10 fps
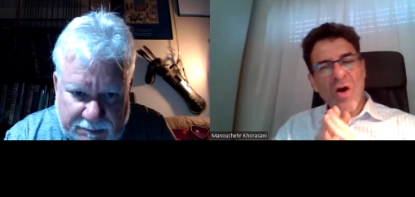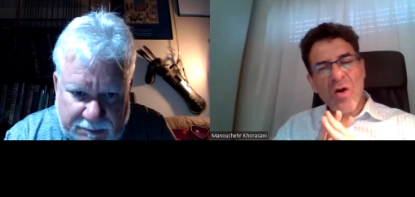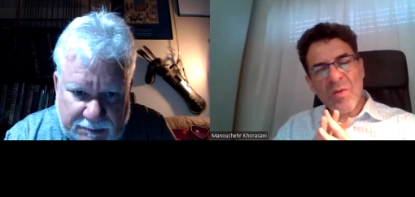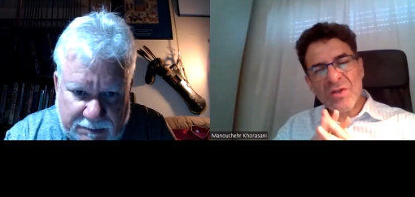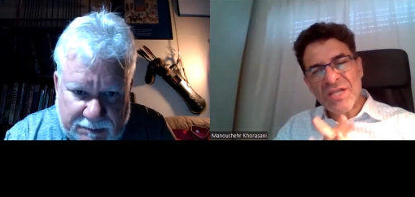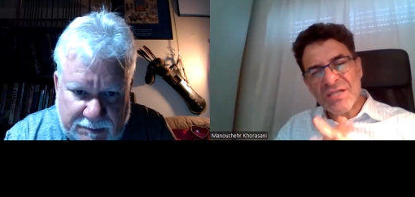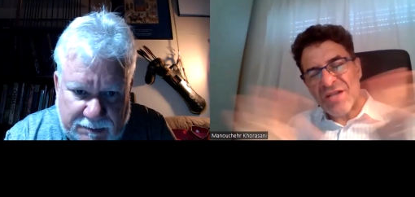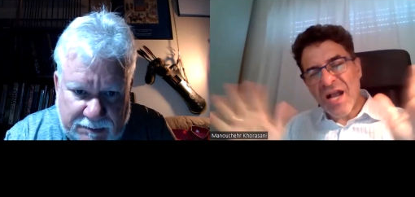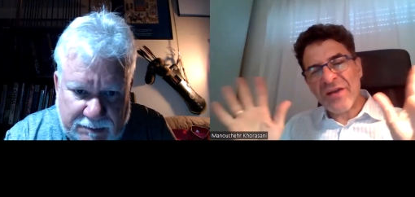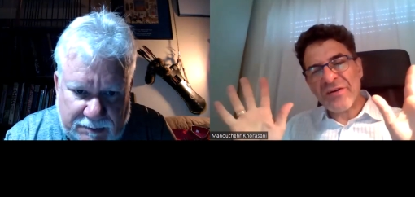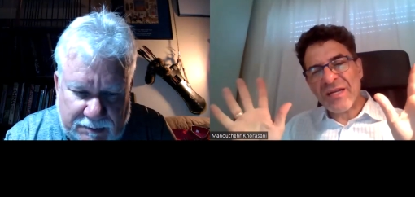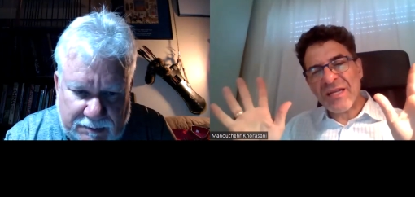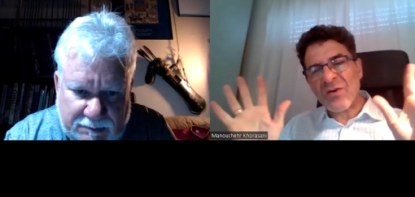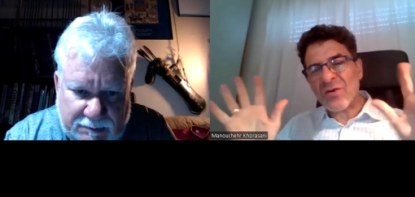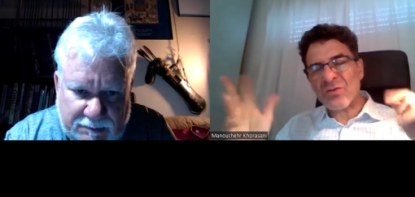Speaker 1: Almost
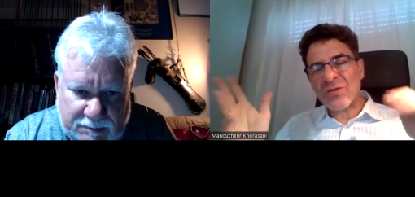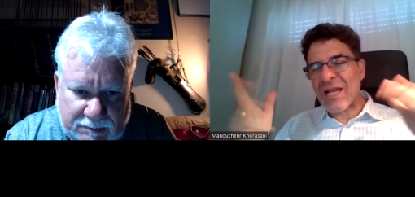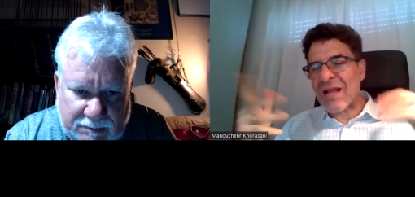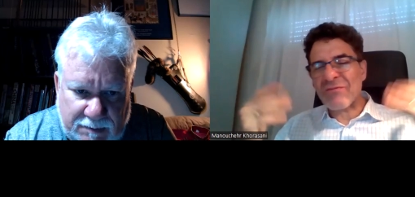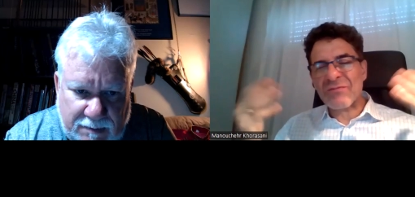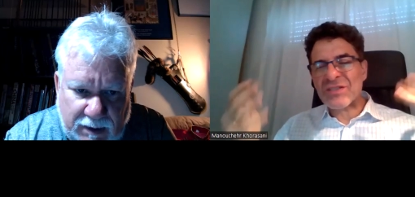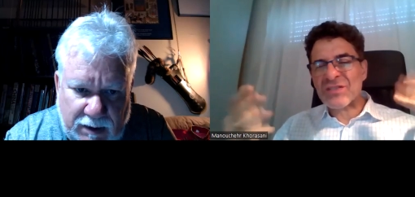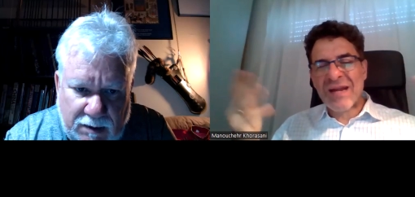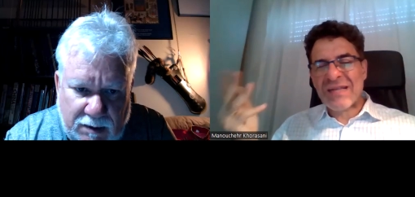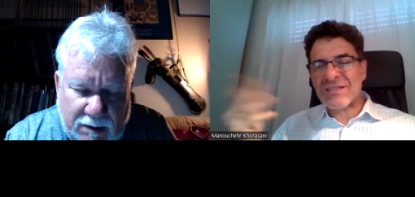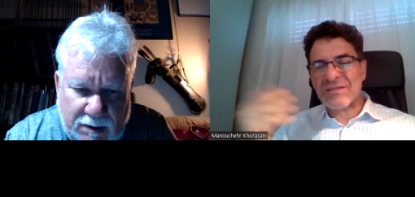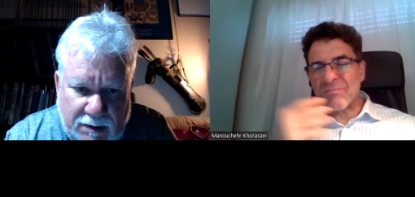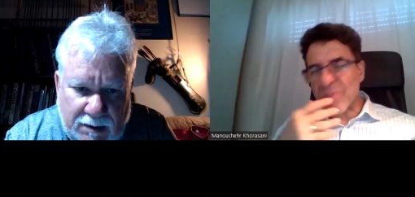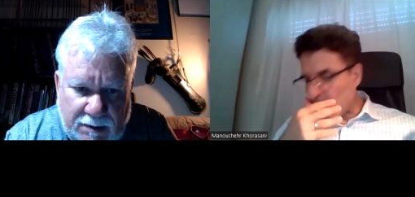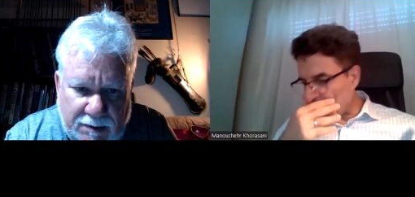entirely, or do they have
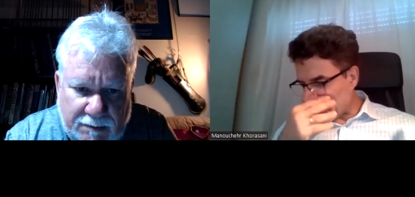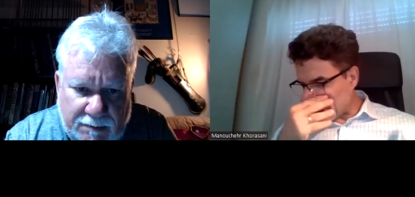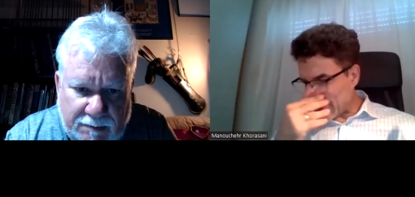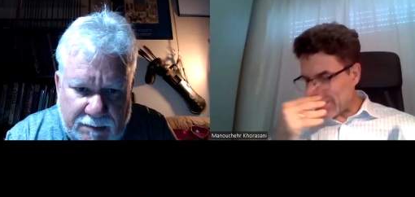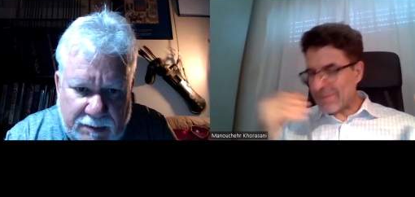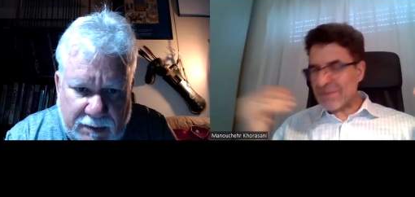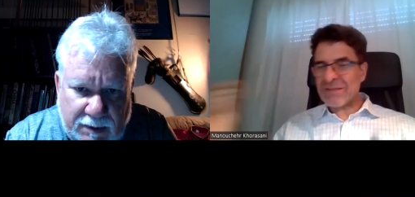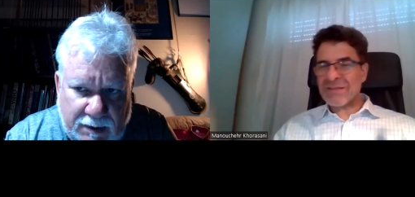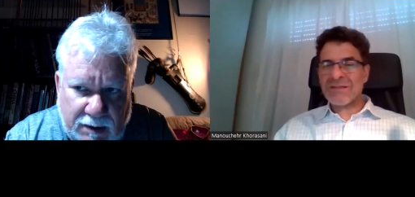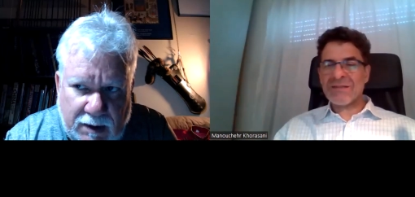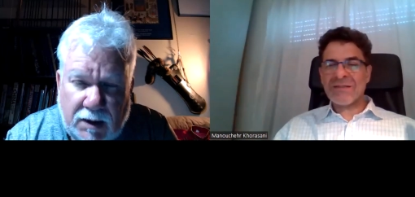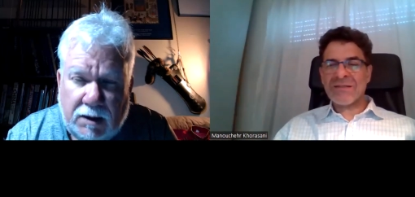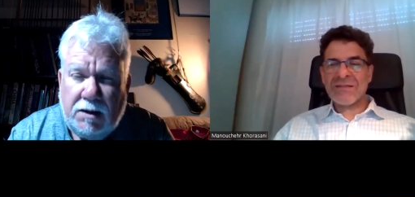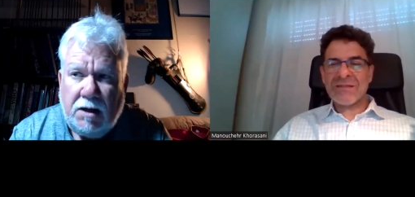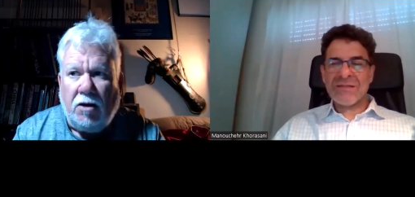strengthened bows?
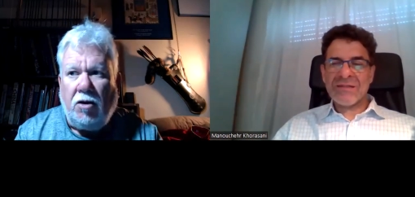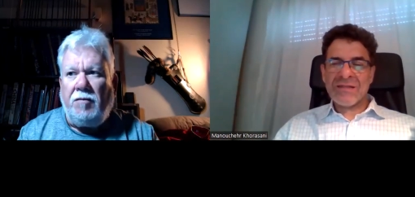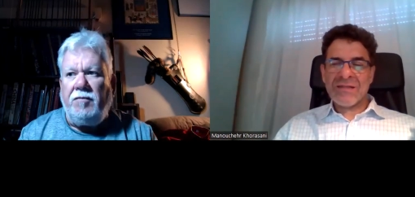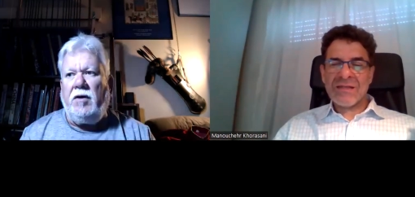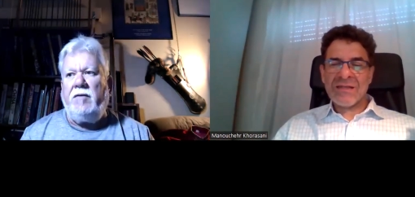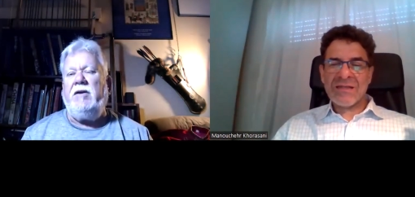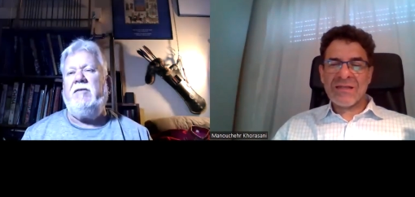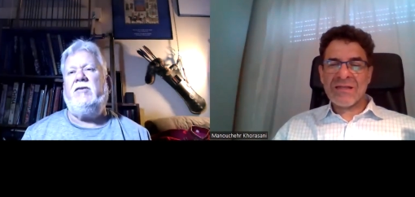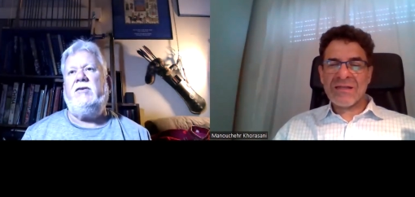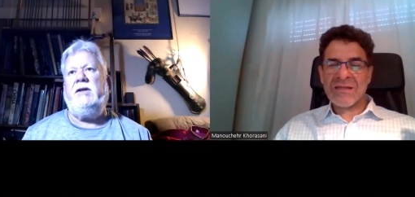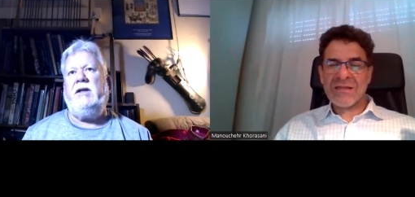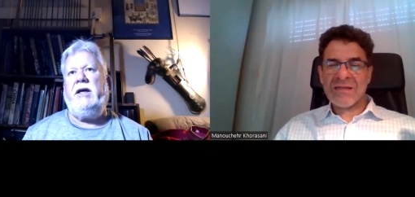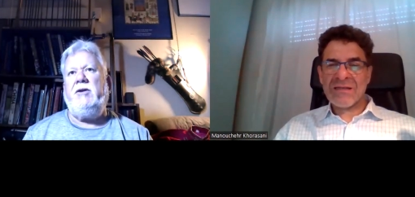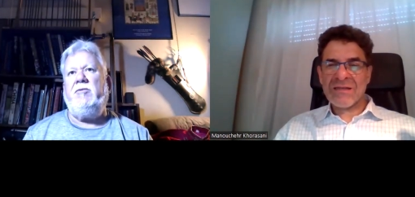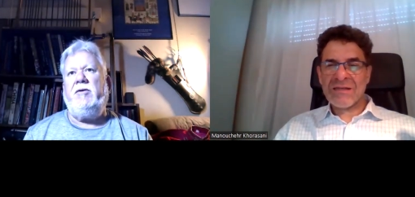
Speaker 2: No, I've, I've never seen
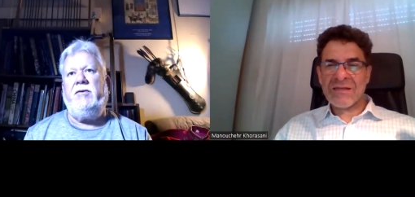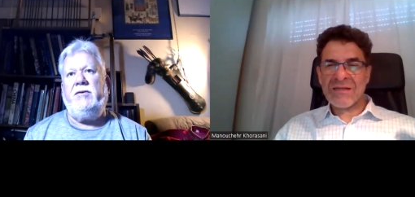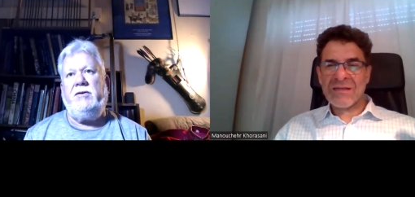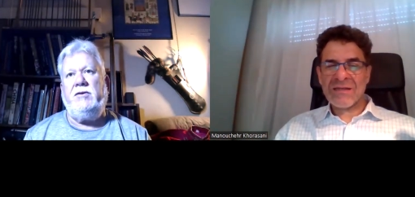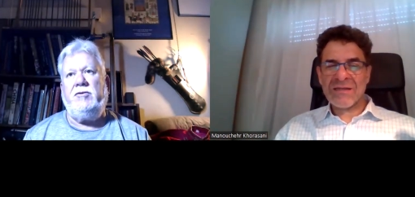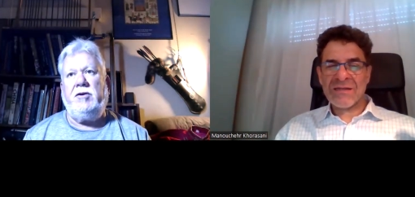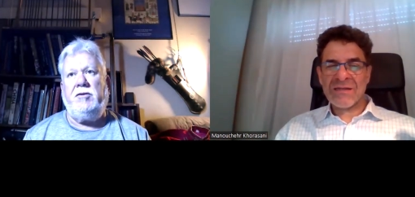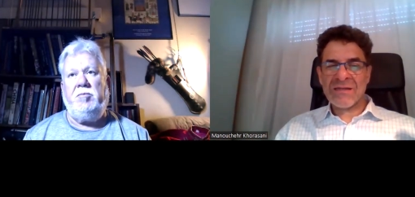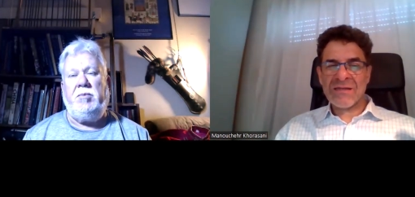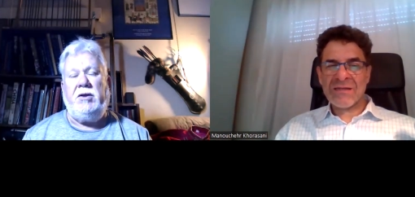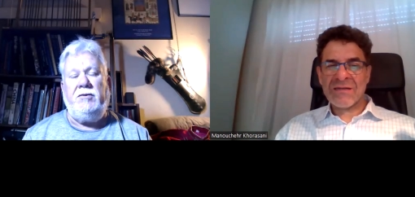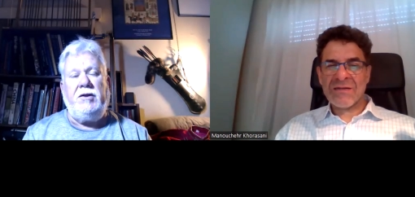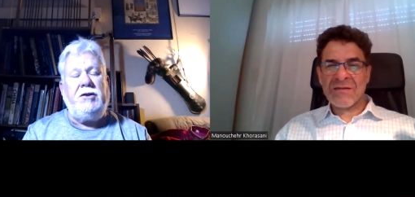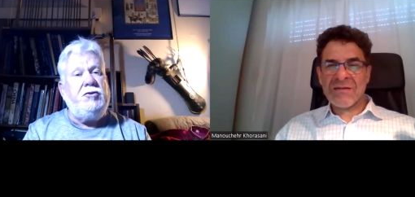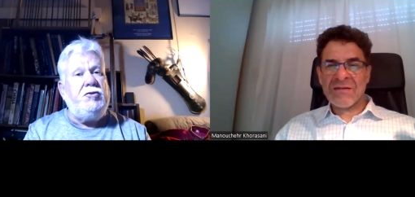any reference to strengthened bows.
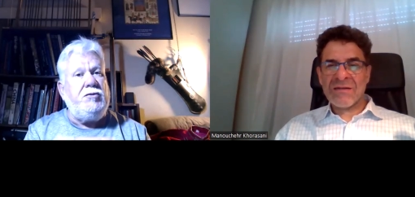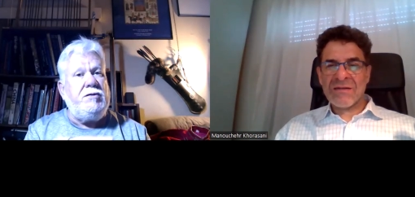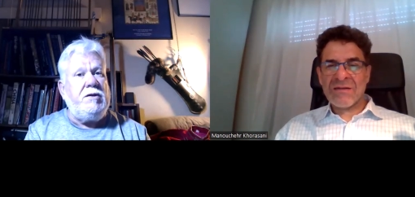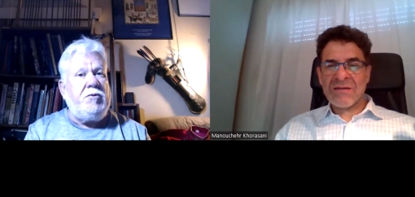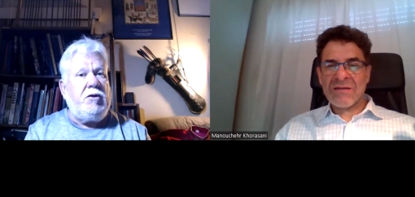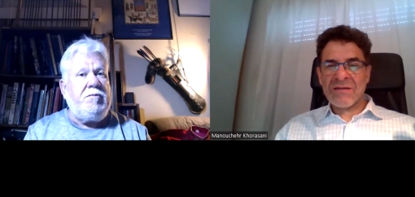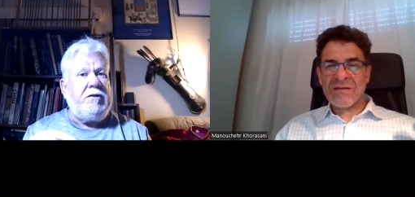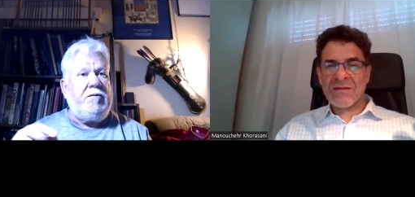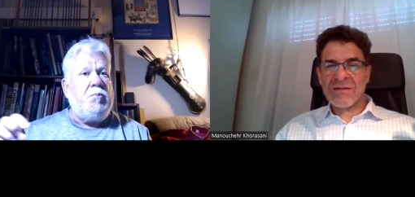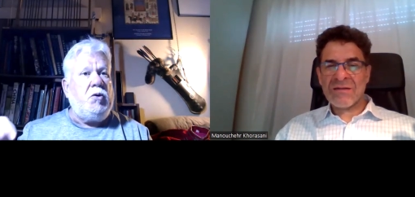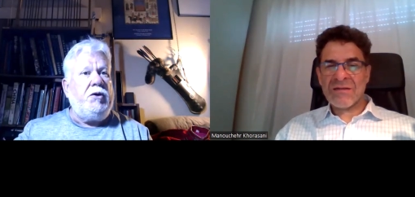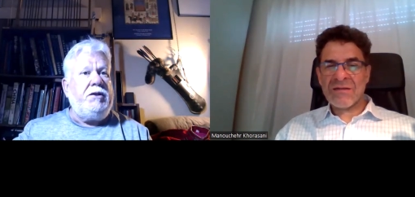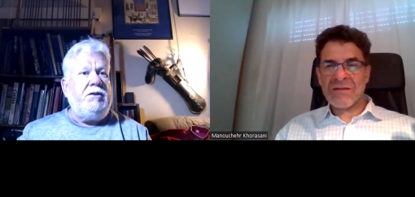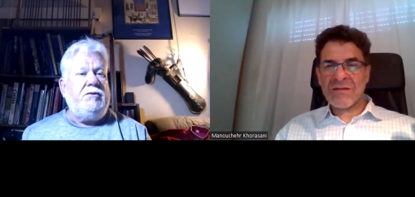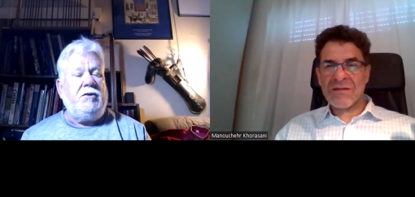They do sometimes have
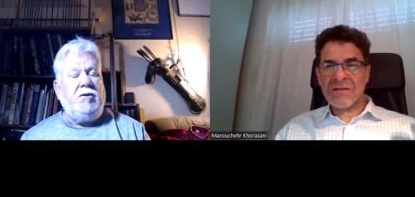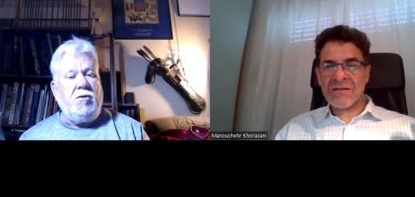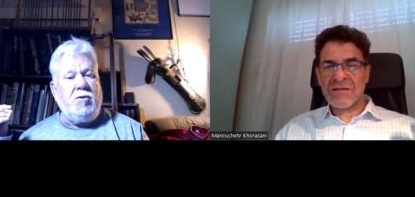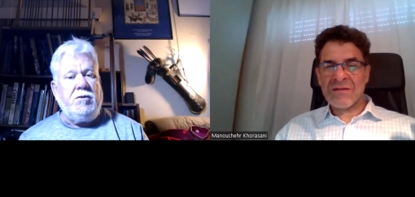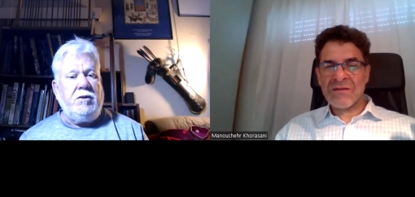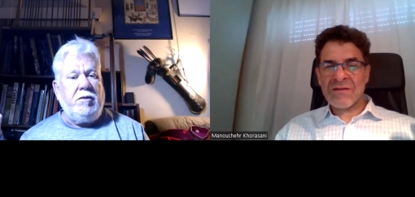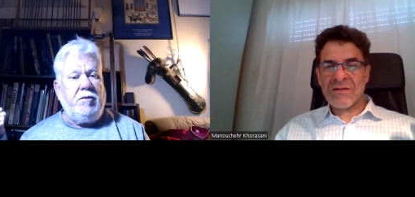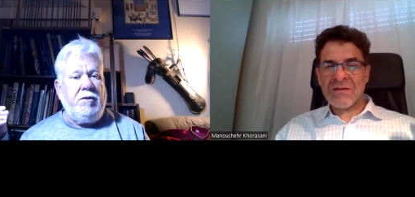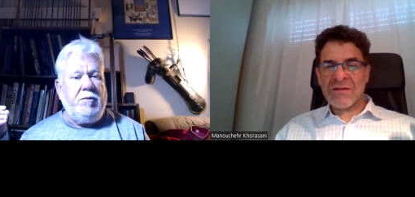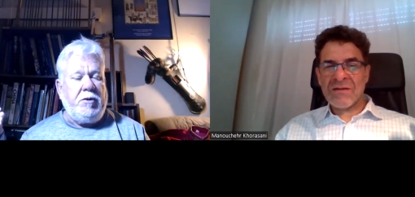bindings along the, the